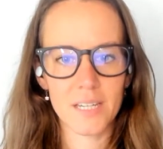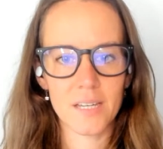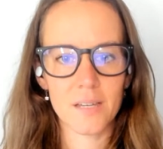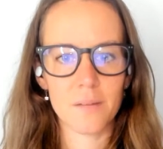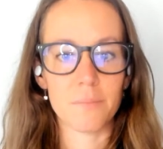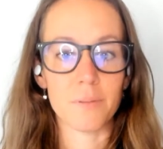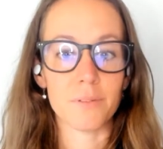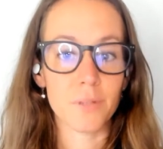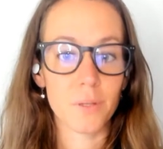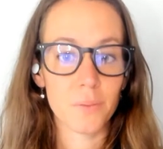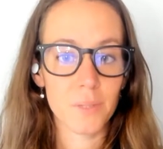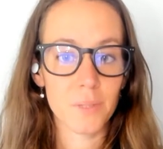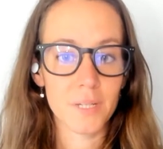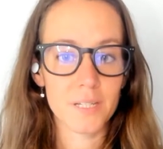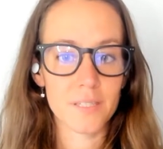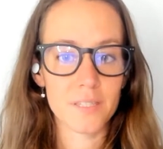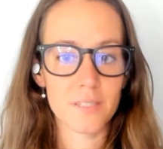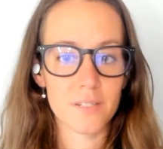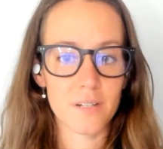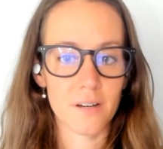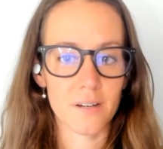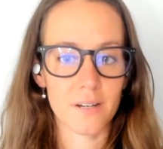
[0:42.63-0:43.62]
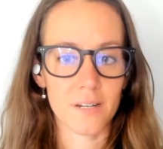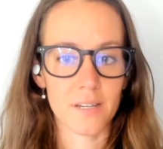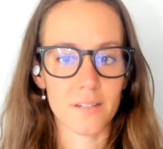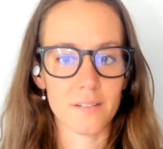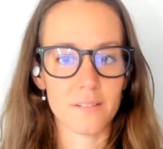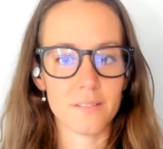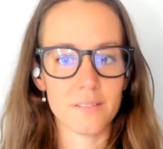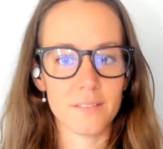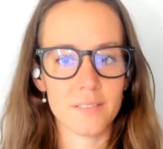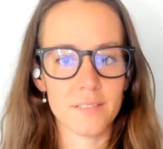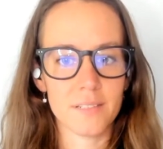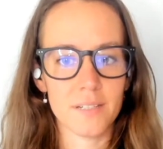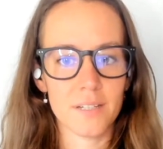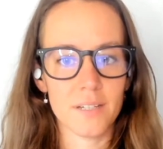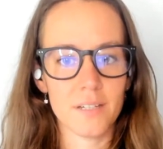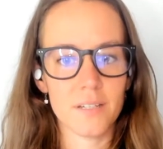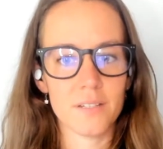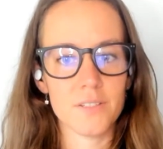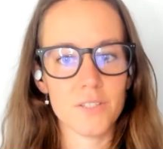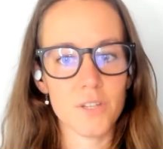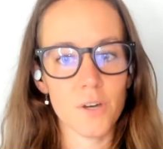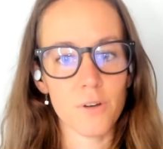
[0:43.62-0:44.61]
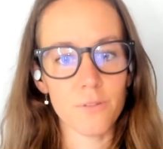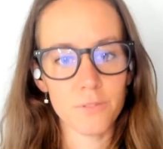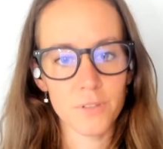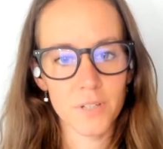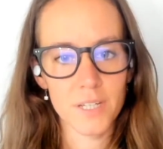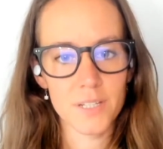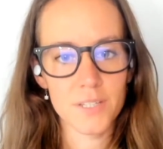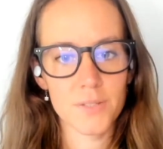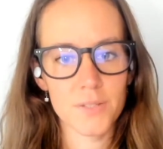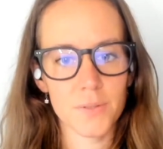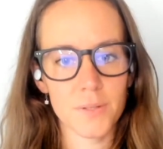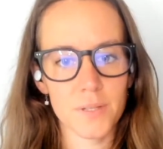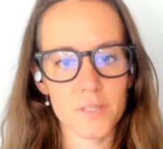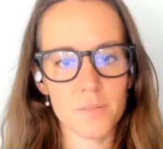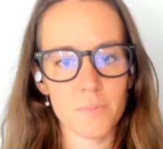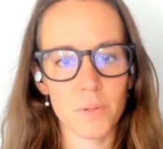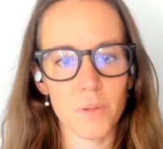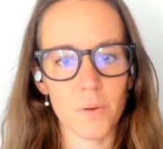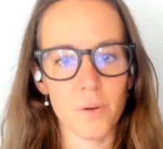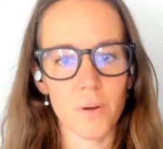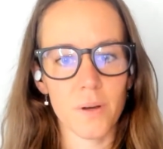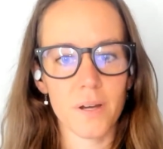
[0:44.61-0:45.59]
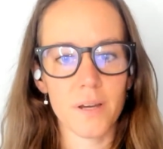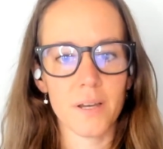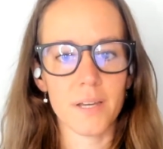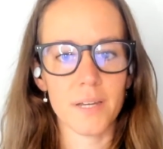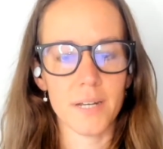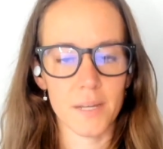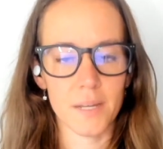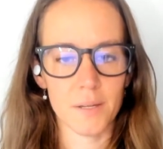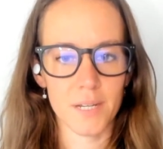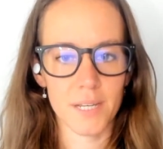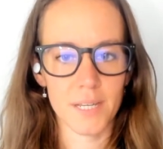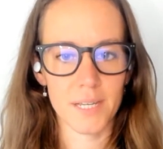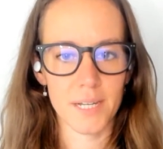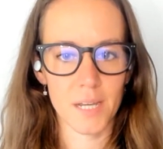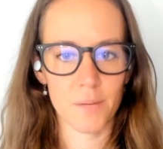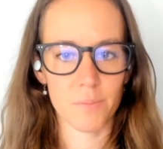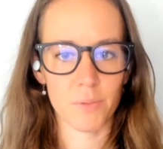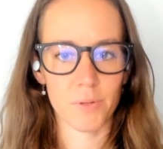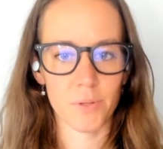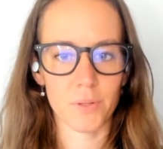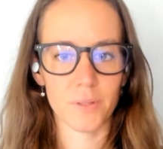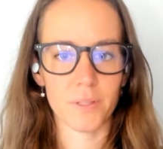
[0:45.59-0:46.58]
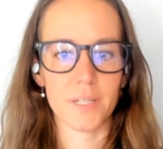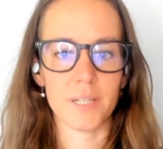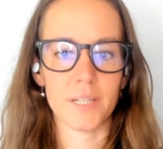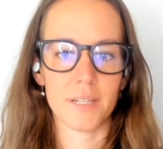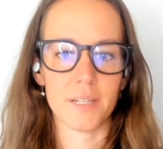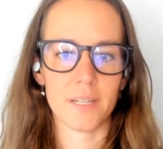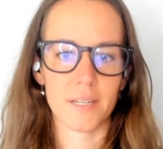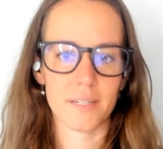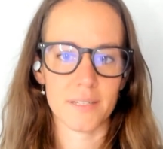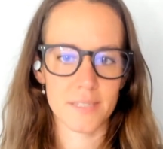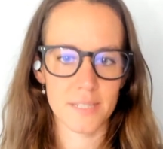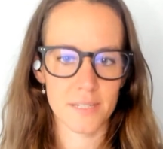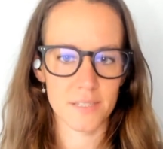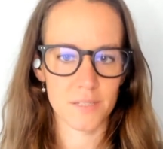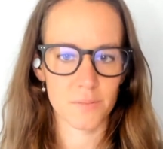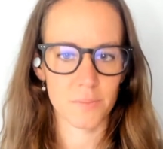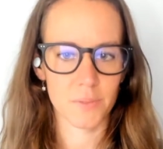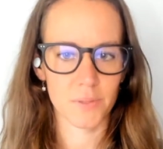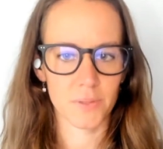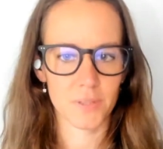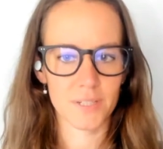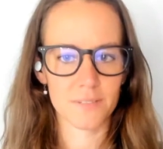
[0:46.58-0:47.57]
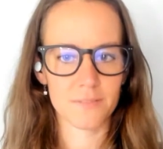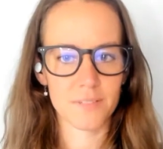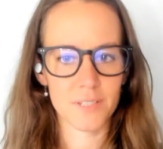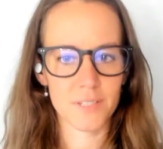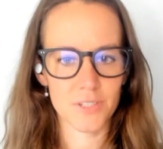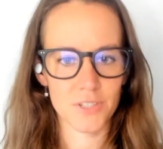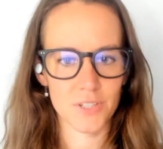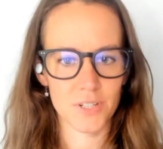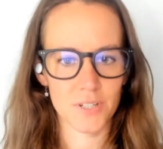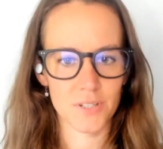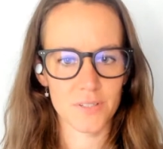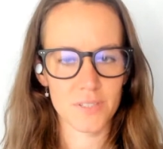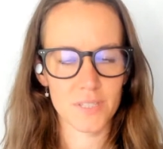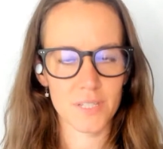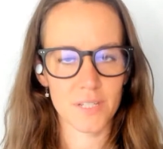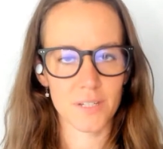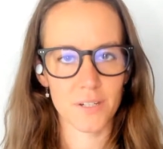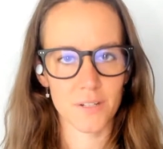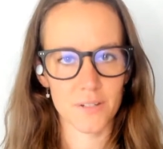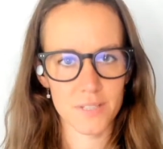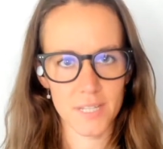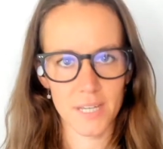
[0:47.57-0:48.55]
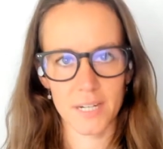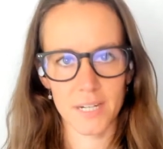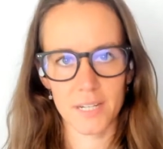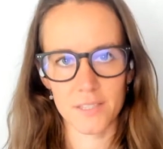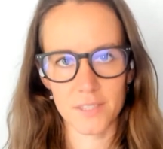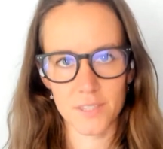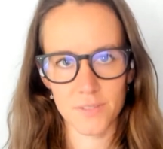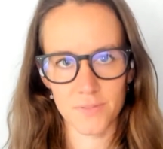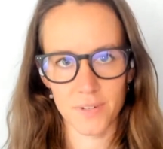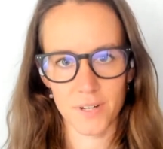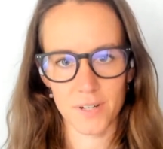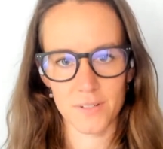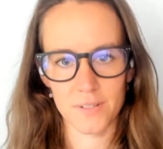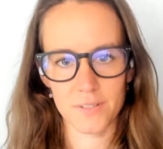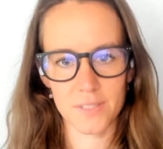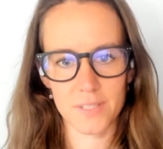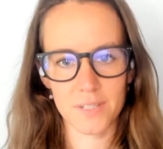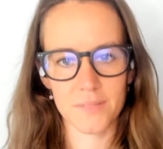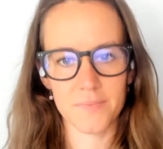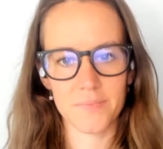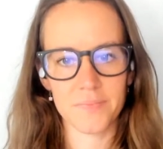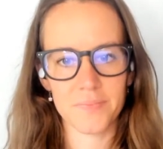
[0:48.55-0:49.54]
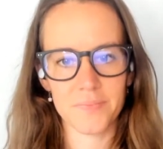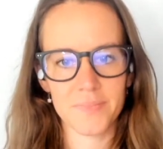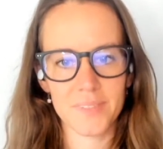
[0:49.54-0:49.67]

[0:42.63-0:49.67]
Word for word: Before we get started, don't forget to explore and enable accessibility features in your settings first.